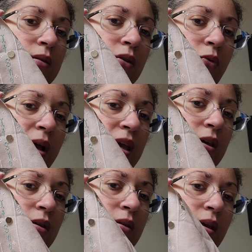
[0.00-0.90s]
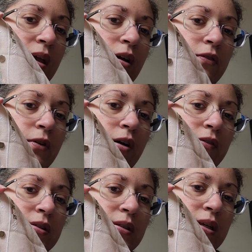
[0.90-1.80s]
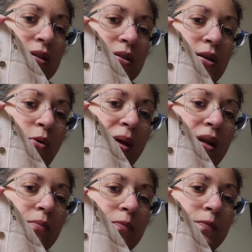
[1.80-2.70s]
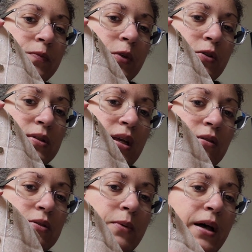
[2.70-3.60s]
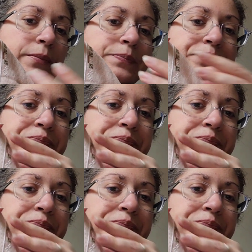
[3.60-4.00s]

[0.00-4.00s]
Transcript: The white and obviously snowman goes here as well.